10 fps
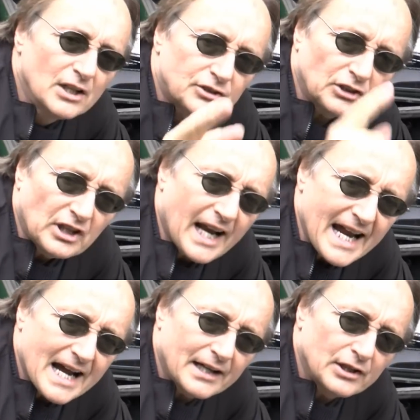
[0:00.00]
So
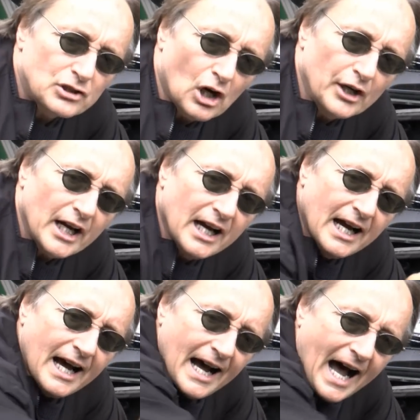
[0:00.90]
today I'm going to show you
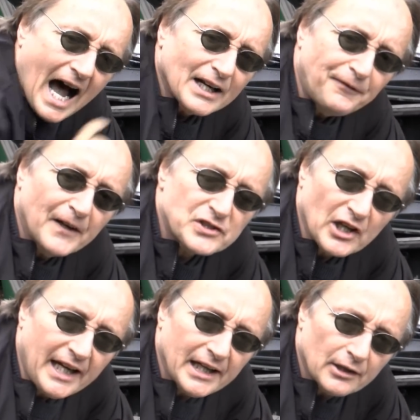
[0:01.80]
how to fix a
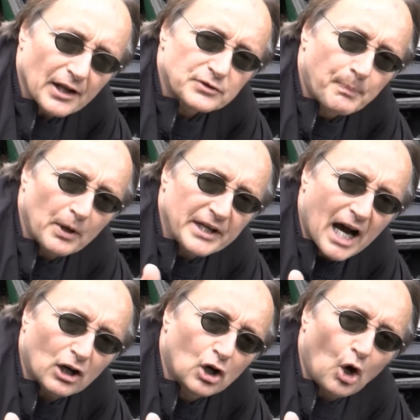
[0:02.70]
heater that's putting
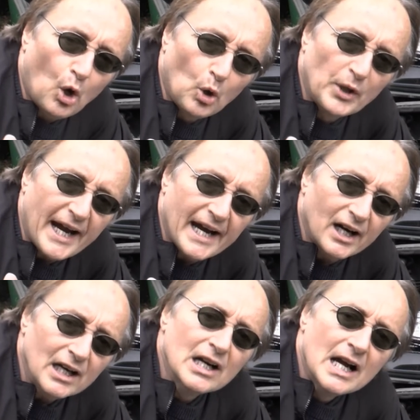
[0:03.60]
out cold
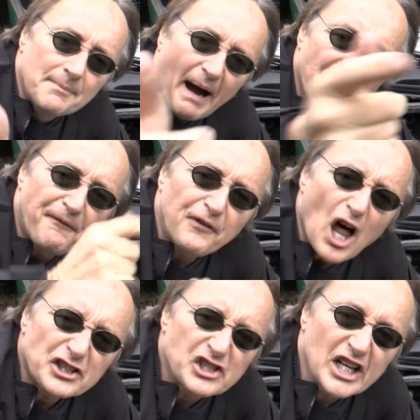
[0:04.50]
air by
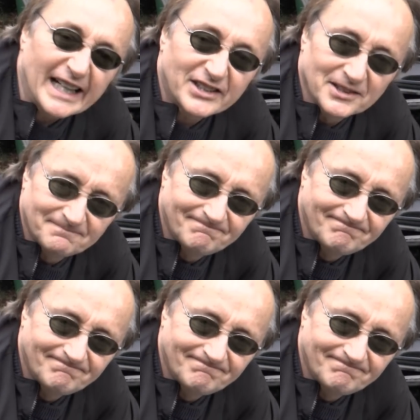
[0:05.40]
flushing it.